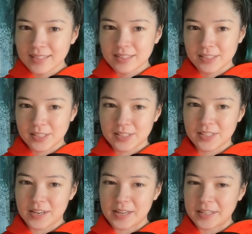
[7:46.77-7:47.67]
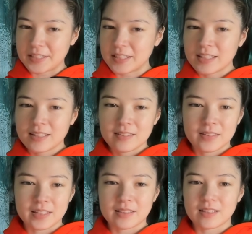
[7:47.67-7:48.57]
Stun.
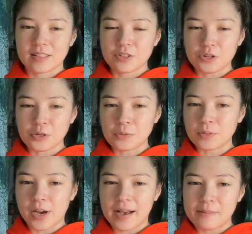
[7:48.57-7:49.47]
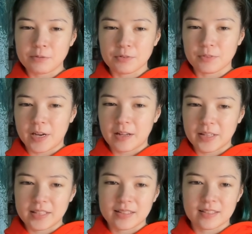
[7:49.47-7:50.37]
Like the tube top, but we've got
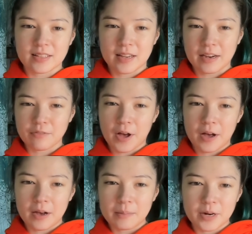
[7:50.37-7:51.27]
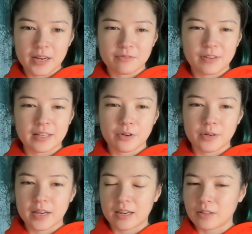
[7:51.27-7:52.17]
like this kind of ombre effect
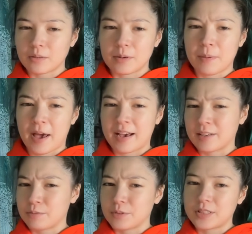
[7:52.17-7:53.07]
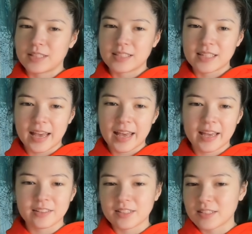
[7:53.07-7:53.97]
going on, a little bit of pattern with the
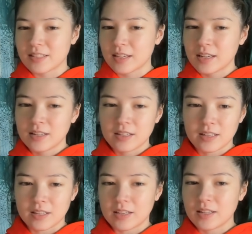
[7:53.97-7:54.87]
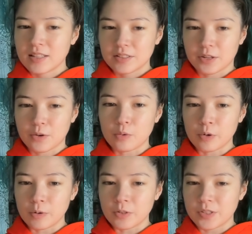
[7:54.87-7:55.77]
text. The
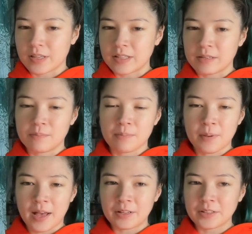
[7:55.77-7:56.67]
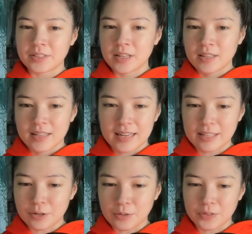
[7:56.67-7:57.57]
cool studded belt, and
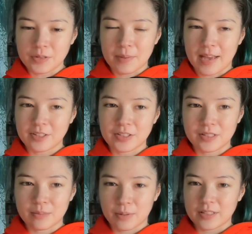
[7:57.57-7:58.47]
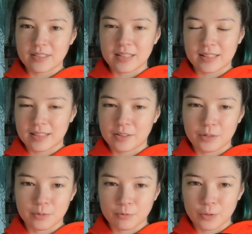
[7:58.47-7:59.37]
it totally matches the bracelet that the
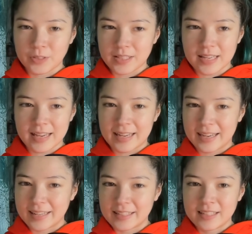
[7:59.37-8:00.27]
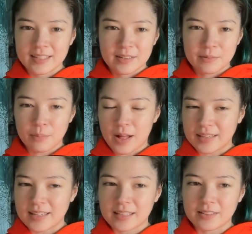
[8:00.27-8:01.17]
girl before this had.
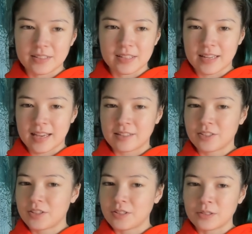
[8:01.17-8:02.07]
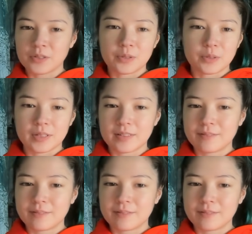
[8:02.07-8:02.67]
Black necklace again too.